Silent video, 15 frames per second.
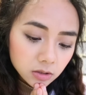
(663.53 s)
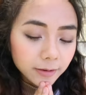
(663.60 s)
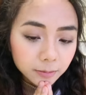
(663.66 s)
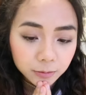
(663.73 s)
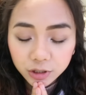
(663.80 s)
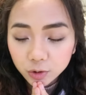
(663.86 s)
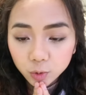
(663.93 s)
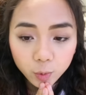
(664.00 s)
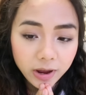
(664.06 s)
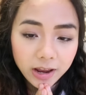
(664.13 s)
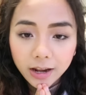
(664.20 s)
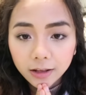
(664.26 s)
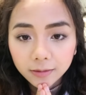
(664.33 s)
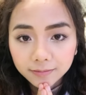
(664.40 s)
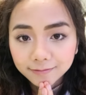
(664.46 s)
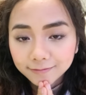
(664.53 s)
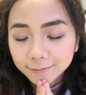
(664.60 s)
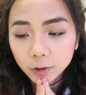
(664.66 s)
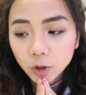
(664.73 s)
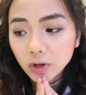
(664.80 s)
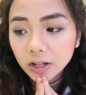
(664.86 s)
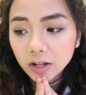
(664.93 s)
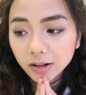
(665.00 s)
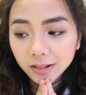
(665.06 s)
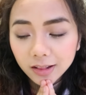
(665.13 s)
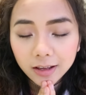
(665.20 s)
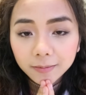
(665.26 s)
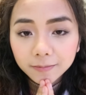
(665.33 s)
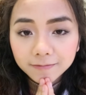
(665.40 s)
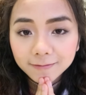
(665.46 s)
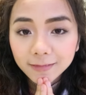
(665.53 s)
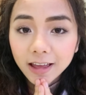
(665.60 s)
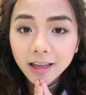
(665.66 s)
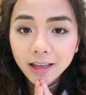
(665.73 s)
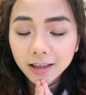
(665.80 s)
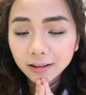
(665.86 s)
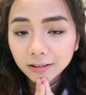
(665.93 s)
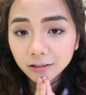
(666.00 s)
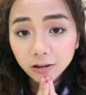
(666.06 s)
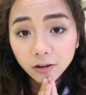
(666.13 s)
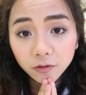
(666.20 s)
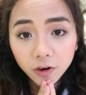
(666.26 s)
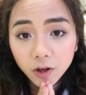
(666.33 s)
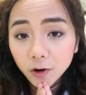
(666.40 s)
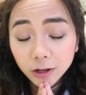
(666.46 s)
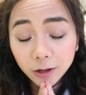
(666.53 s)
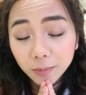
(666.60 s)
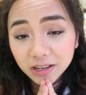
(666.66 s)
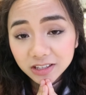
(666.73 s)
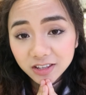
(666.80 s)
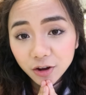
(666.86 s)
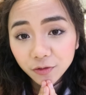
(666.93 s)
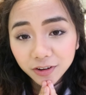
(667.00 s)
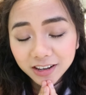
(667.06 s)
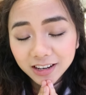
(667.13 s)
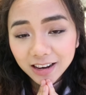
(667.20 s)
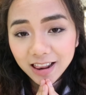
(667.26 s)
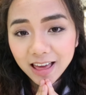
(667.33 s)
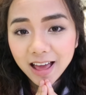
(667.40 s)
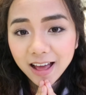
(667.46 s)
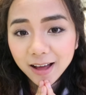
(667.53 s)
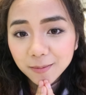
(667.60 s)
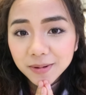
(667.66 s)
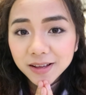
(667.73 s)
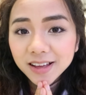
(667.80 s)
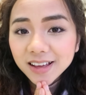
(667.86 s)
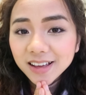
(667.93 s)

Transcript: I'm just waiting, doing nothing and vlogging myself in the lab.